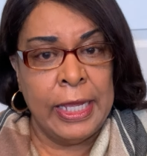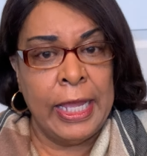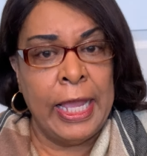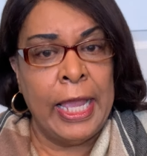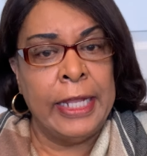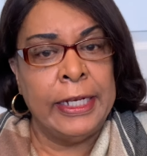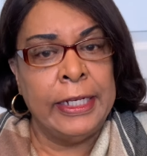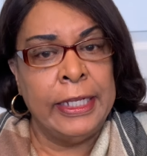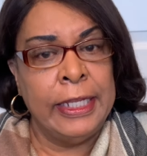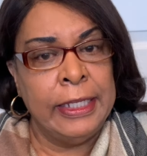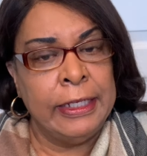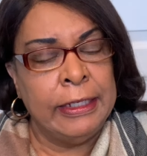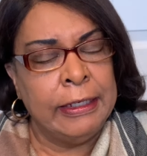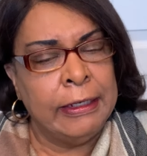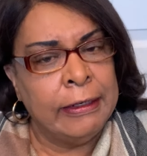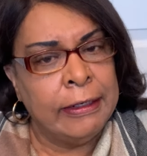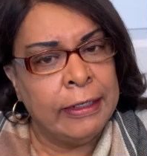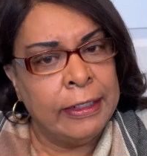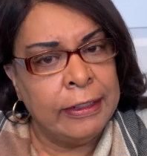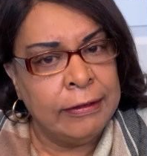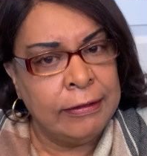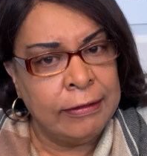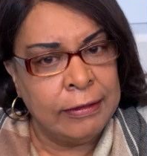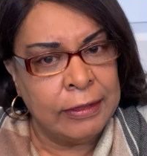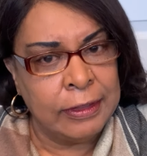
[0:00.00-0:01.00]
and he
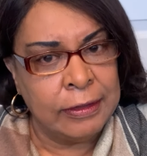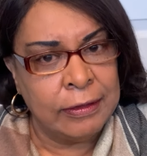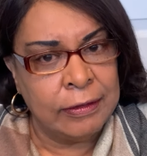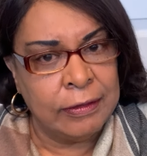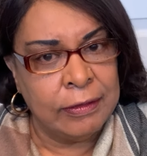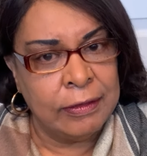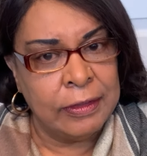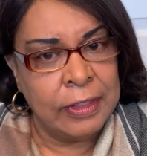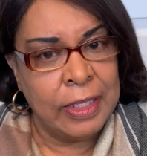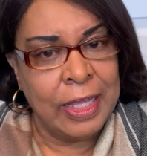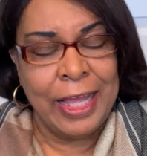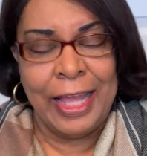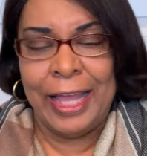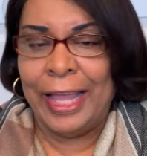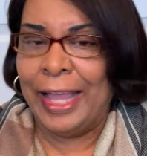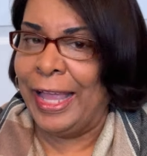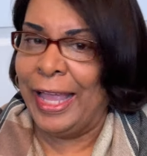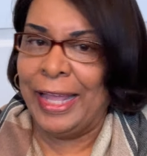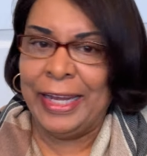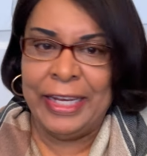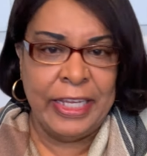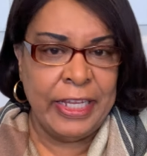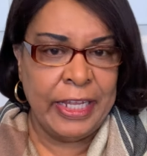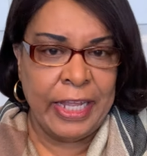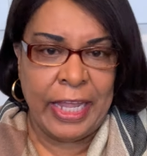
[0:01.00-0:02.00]
listens,
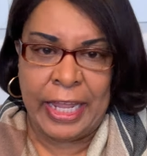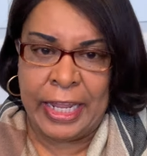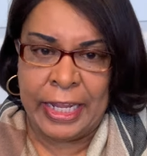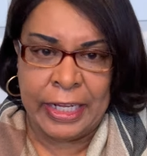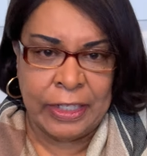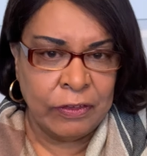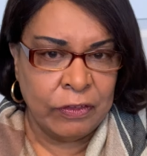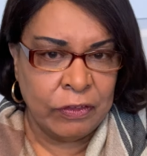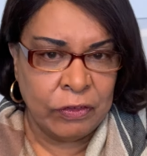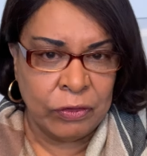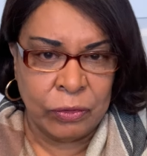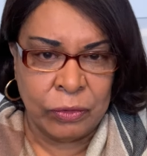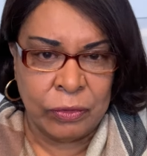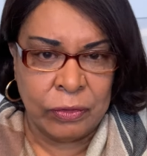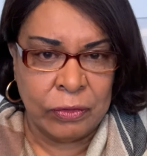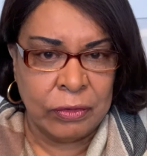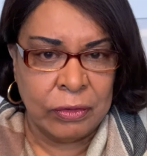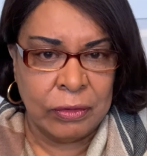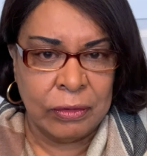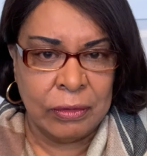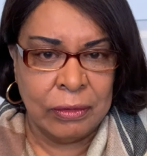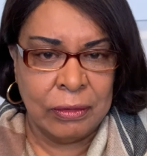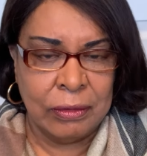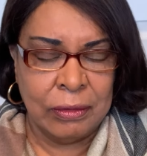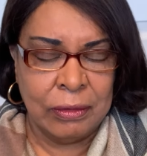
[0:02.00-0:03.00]
and he answers.